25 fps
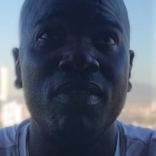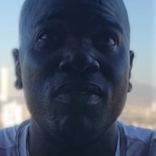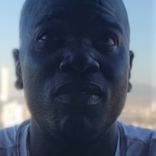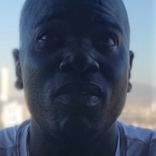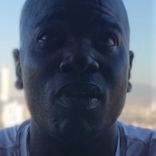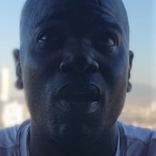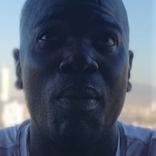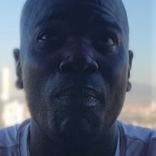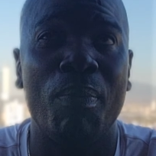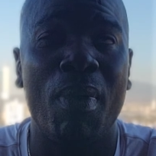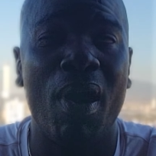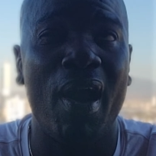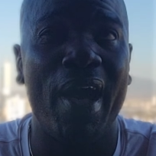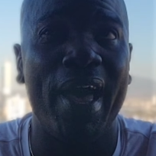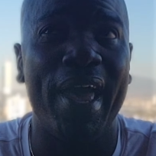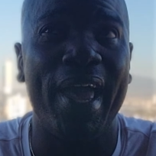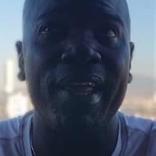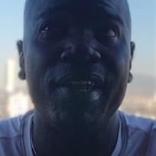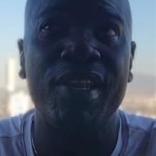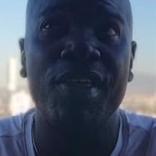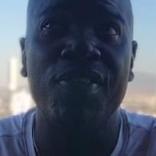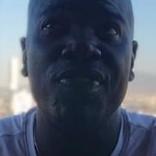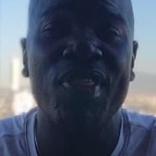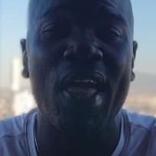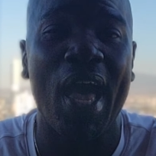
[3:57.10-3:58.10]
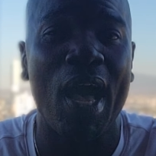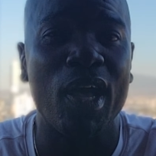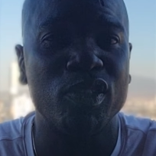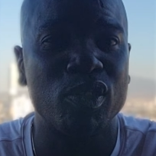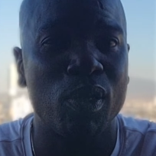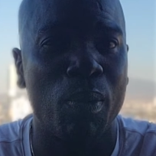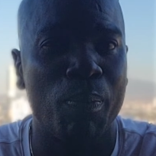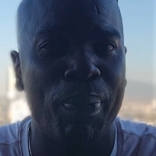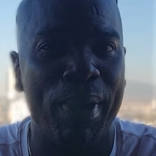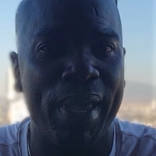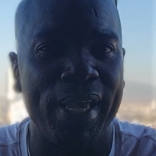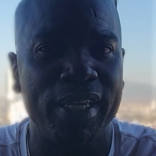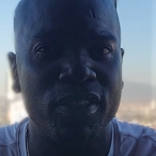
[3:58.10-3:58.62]
about
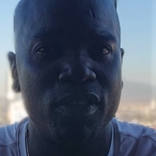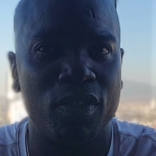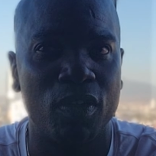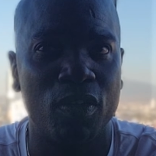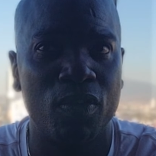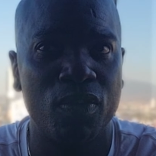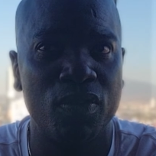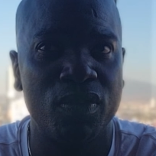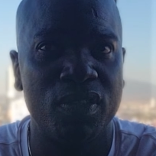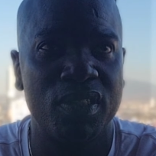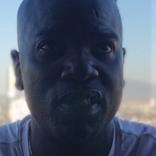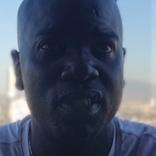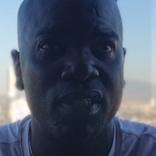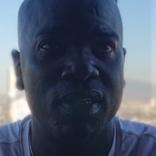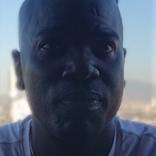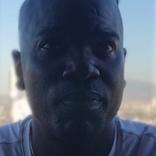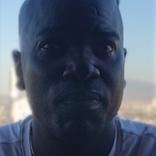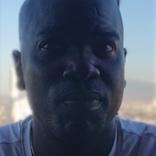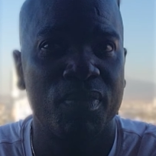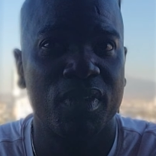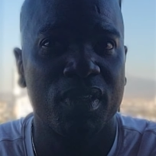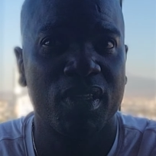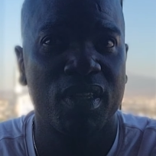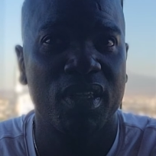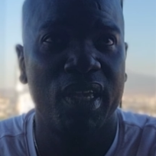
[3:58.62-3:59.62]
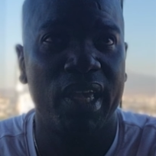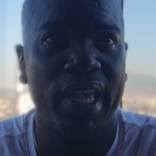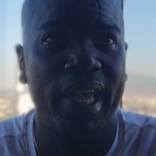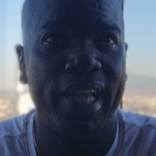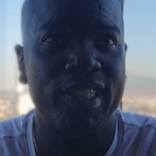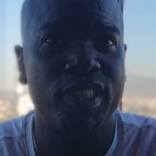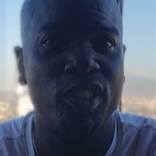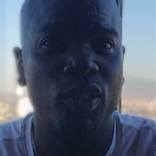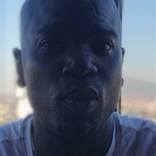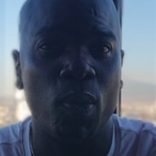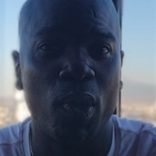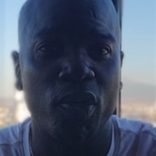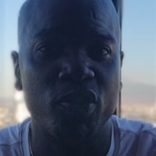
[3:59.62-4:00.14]
80,000 pesos and
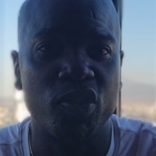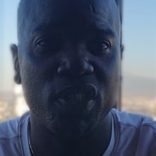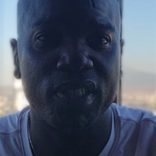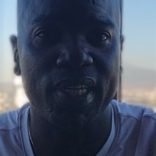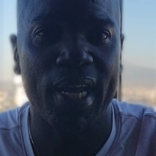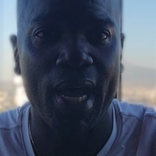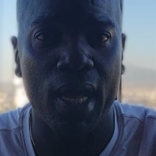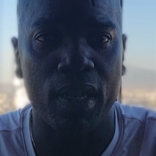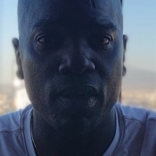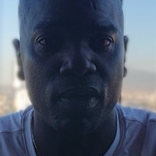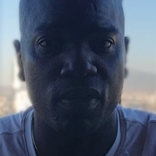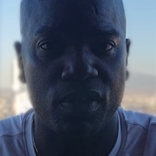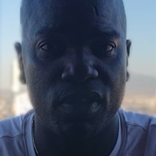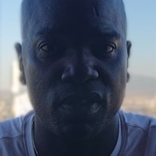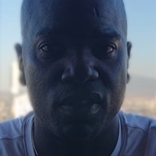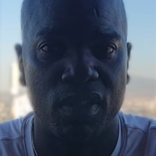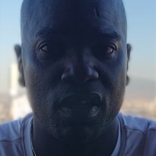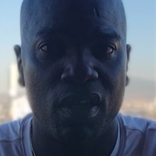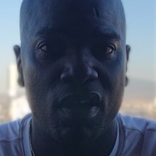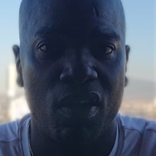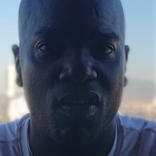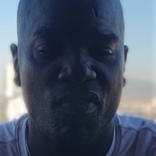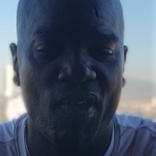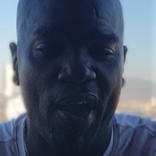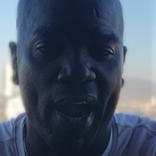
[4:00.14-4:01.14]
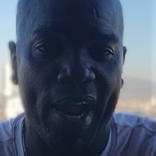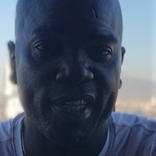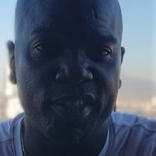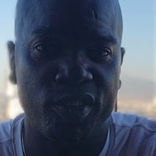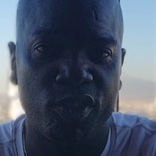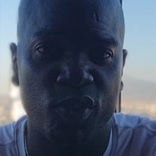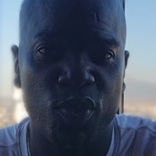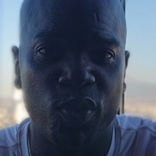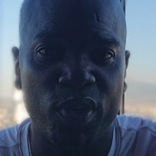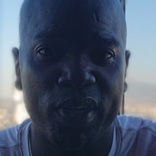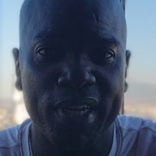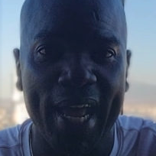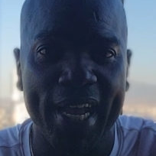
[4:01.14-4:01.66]
$200, right? So
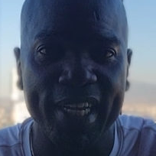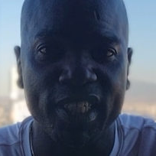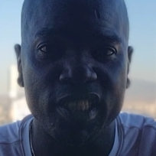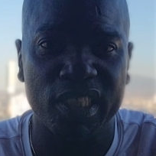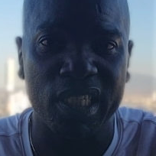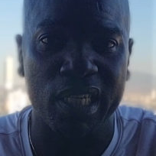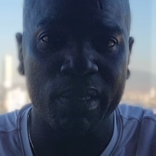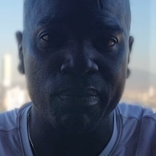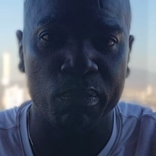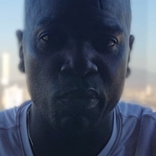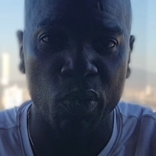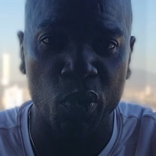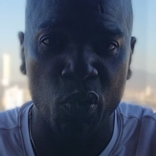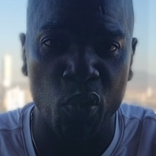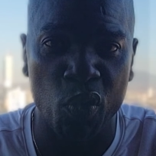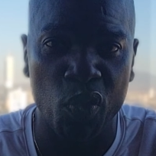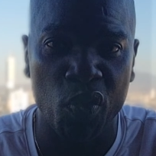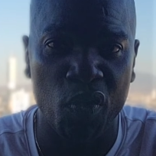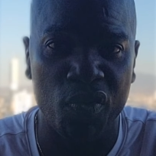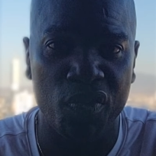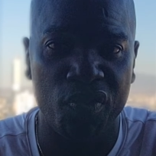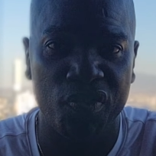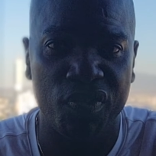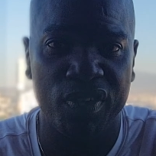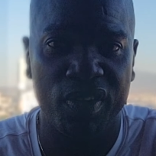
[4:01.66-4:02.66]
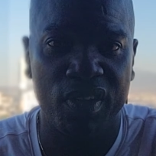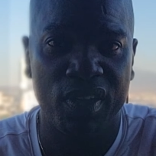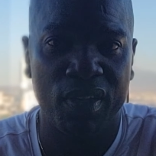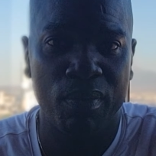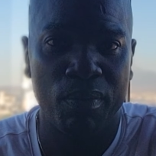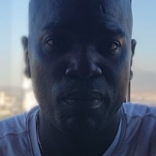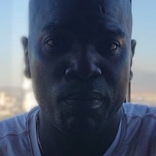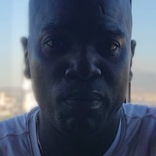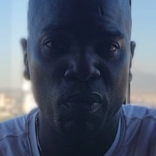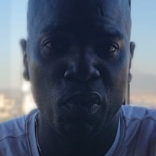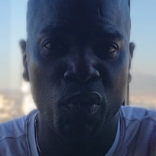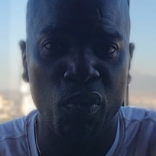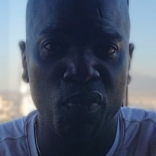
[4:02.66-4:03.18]
you can actually move
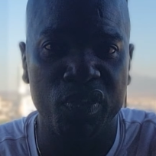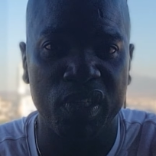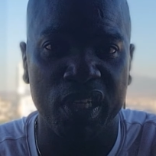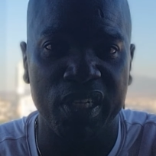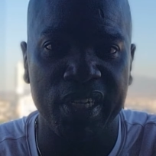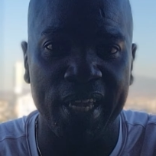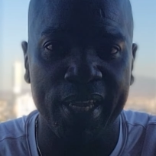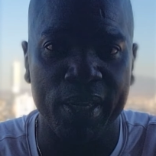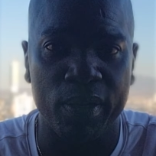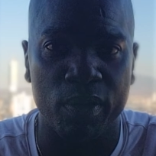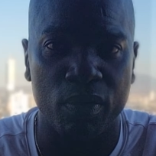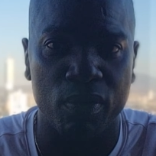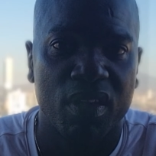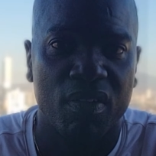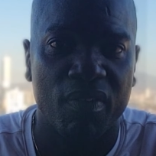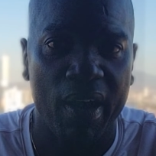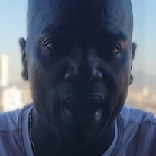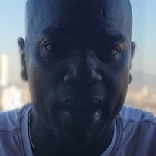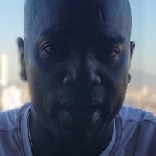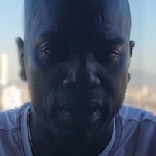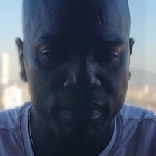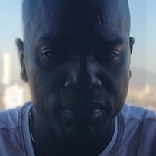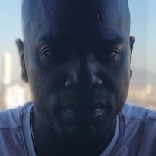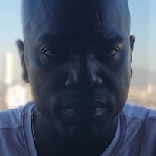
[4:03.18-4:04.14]
the needle, right?